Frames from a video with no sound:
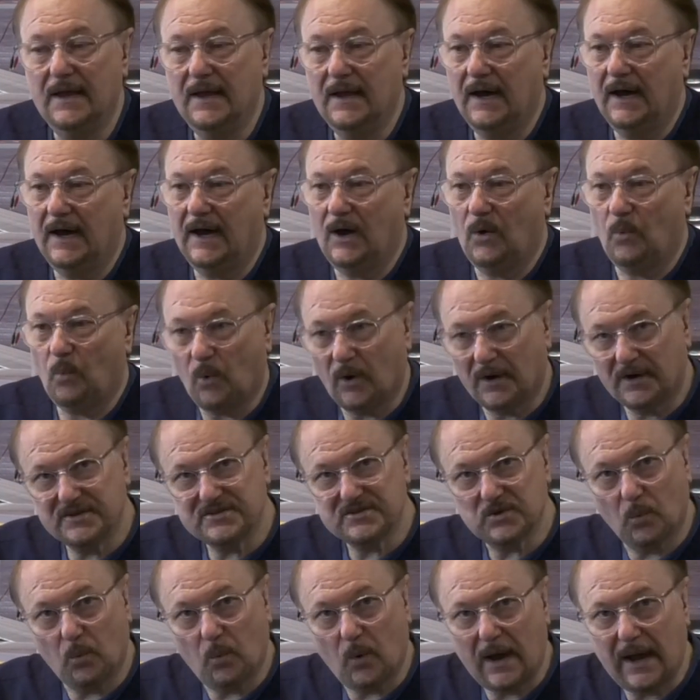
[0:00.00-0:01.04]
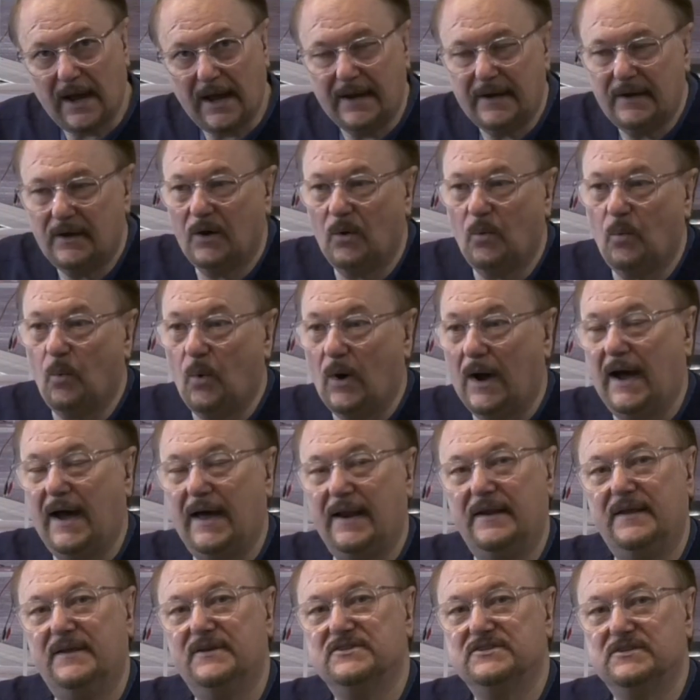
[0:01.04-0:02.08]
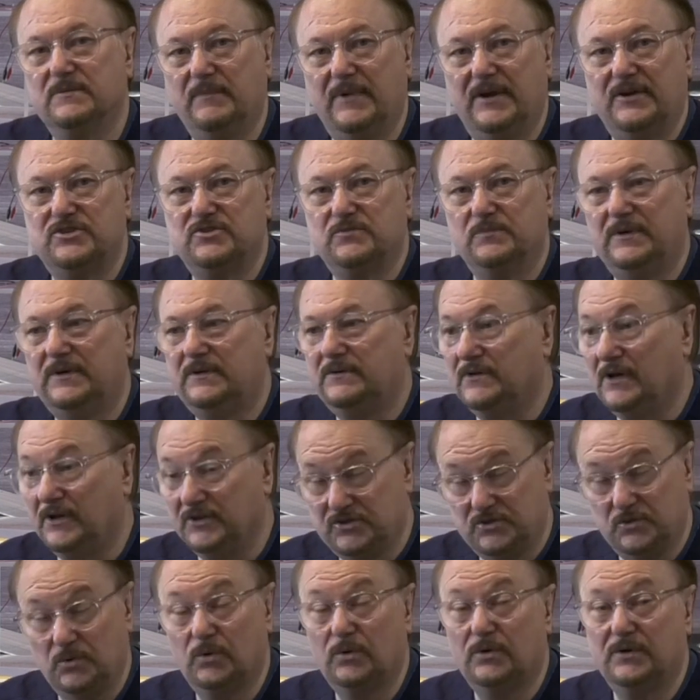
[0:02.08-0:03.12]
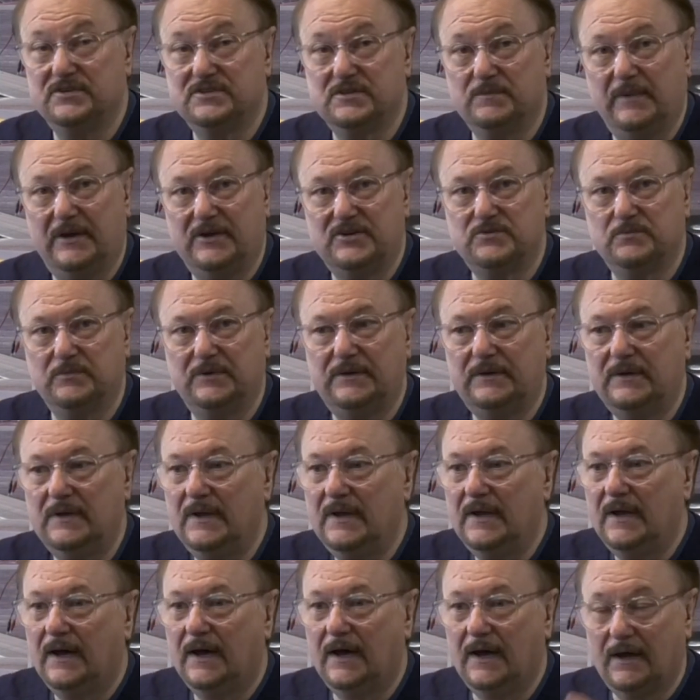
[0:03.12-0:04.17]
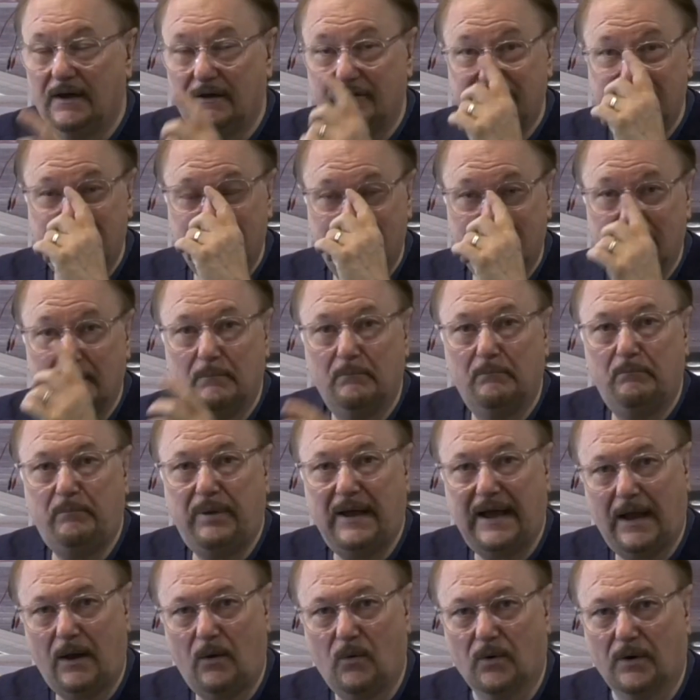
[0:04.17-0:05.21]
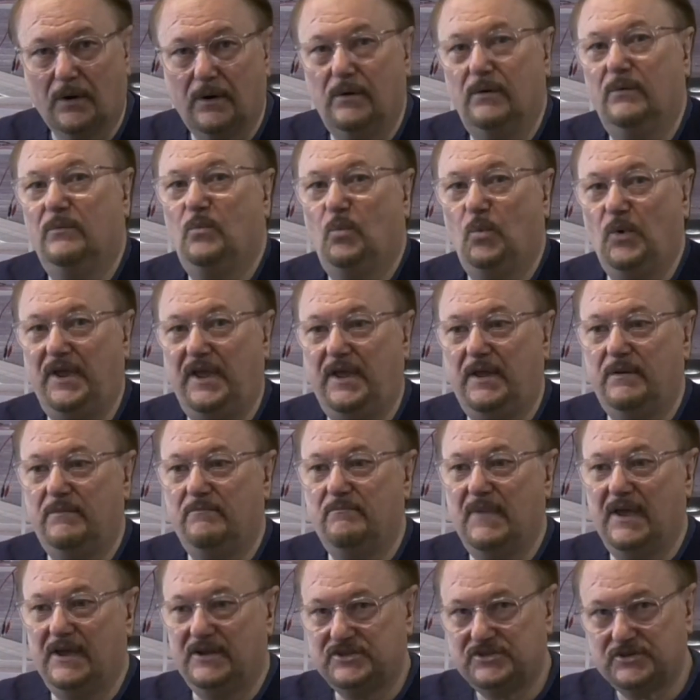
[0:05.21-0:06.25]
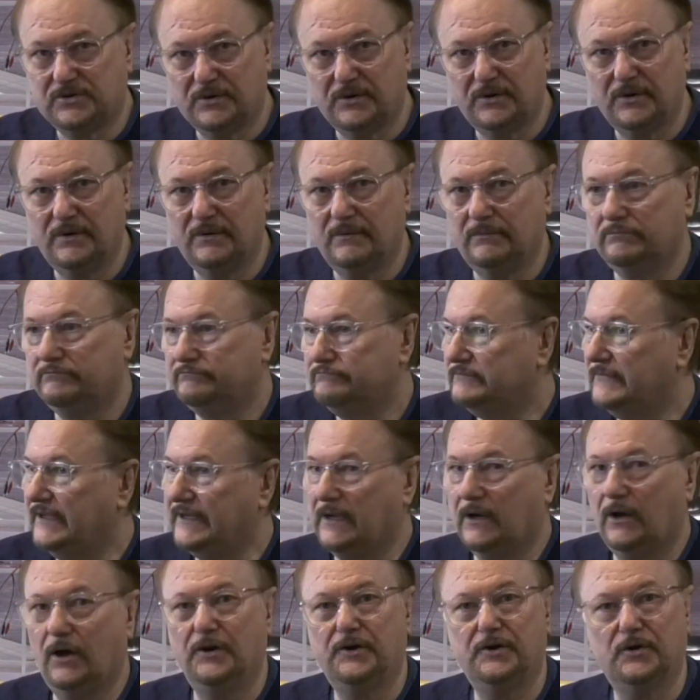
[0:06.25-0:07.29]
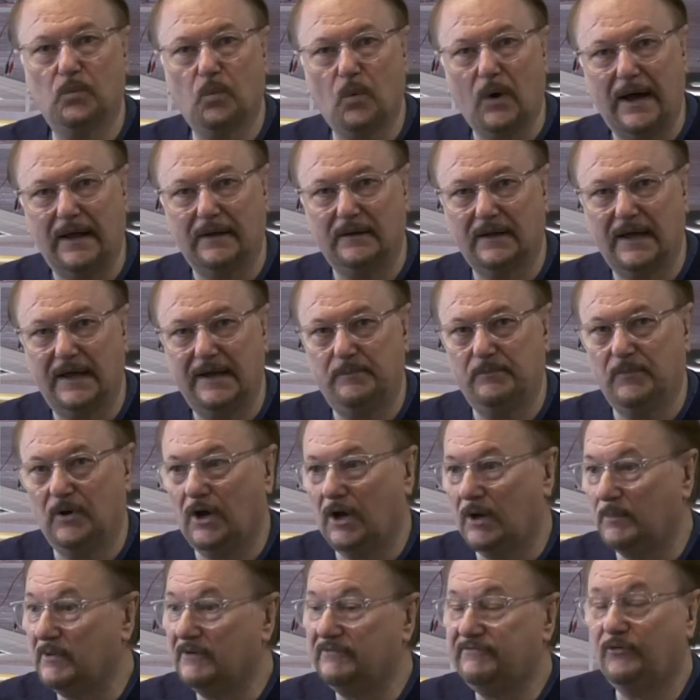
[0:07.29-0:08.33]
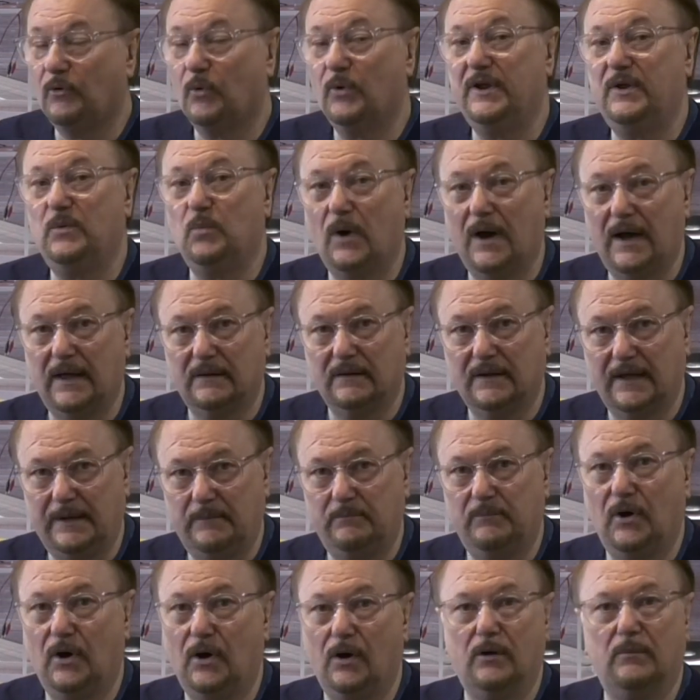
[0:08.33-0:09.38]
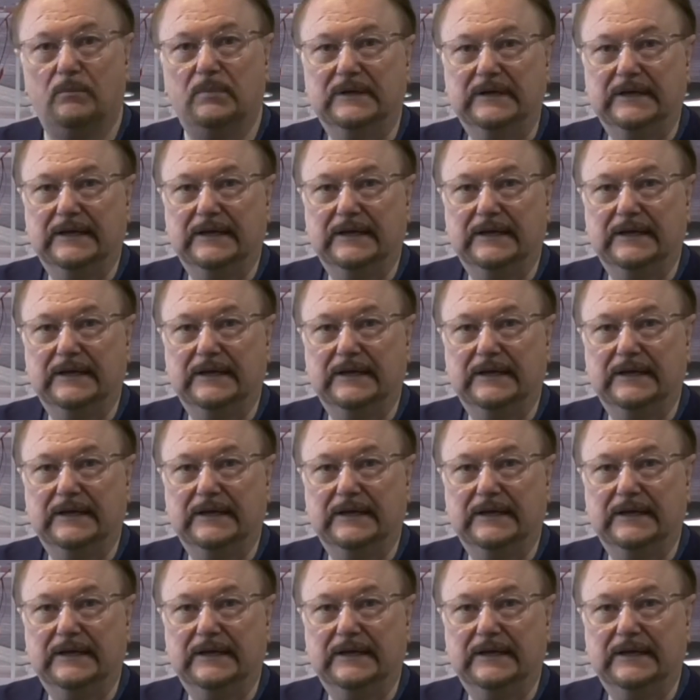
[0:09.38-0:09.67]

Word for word: Uh, what is a watt? A watt is a measurement, a joule is a measurement of power. We measure like a 100 watt light bulb, a 40 watt light bulb,